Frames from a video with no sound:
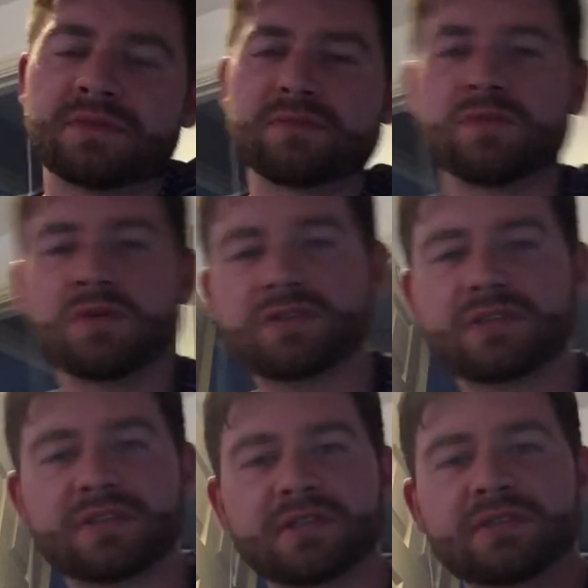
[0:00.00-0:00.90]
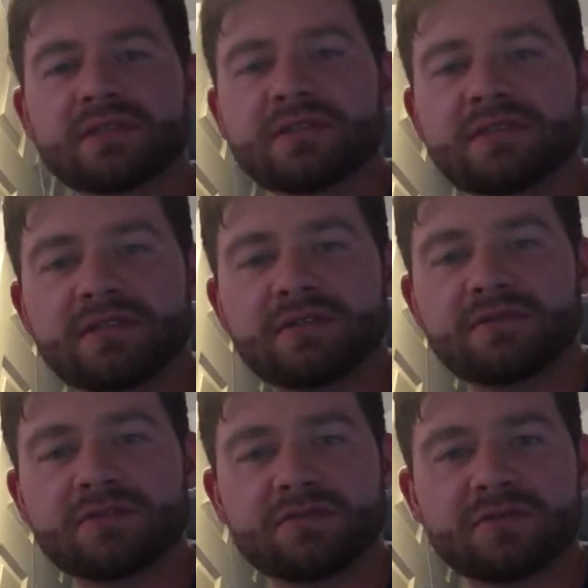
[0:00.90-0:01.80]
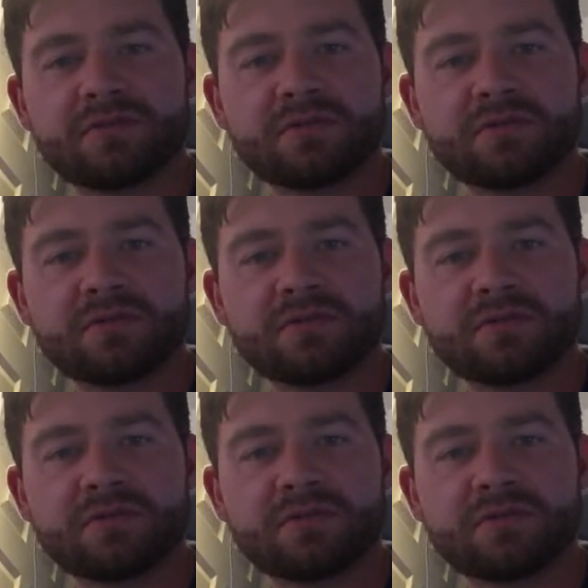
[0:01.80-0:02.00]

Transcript: What's disgustingly selfish of you?